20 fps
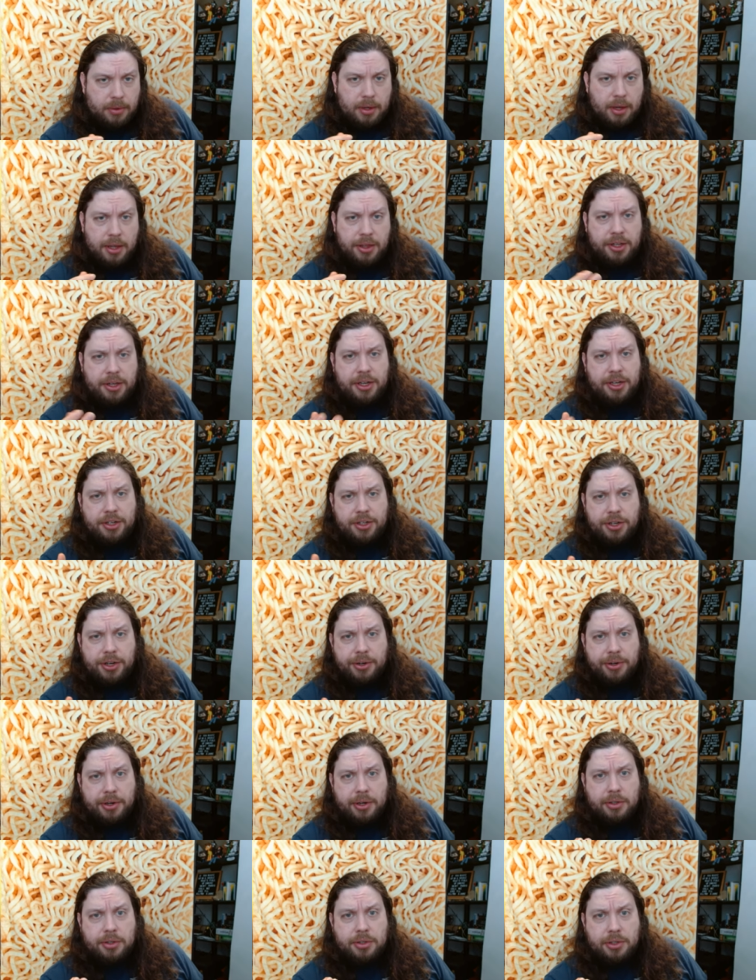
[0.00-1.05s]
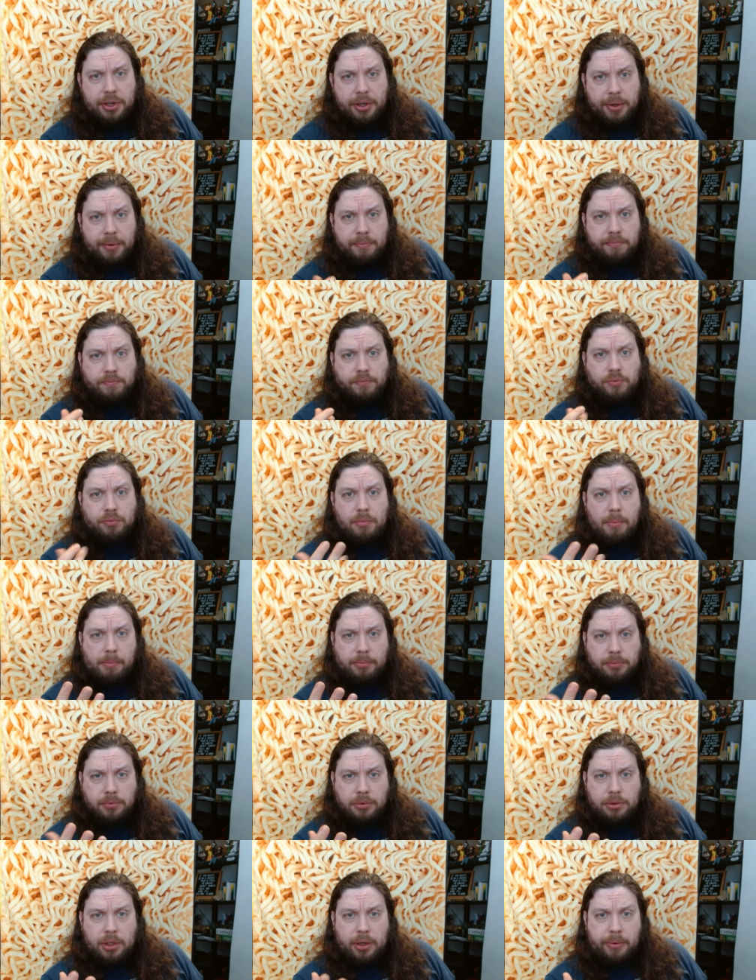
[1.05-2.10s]
and the interior is still,
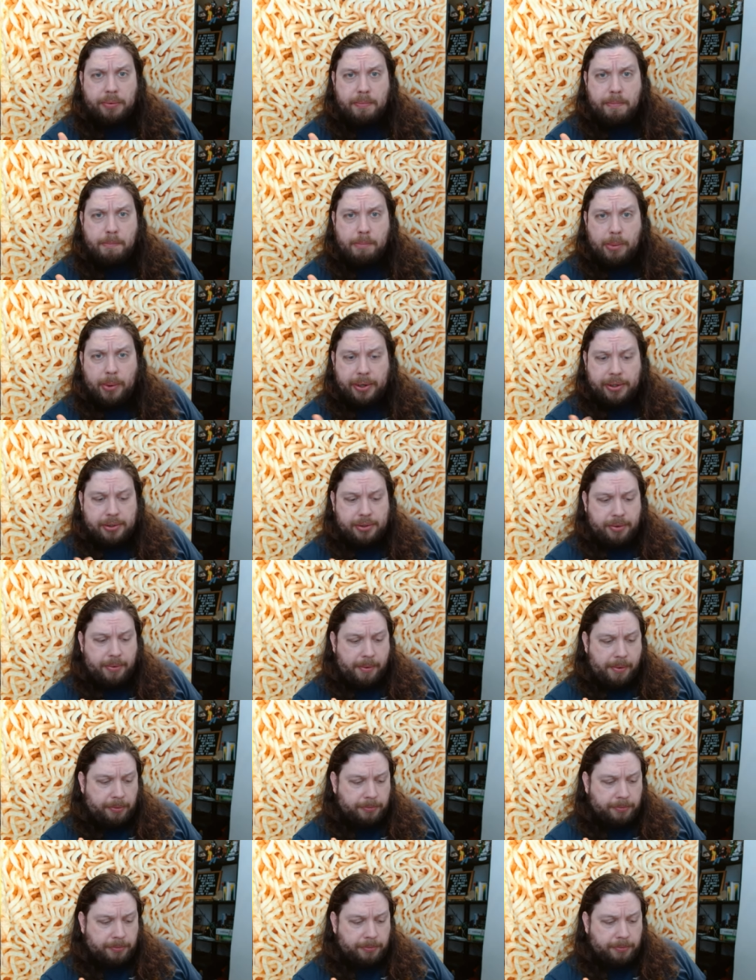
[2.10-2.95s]
you know, moist.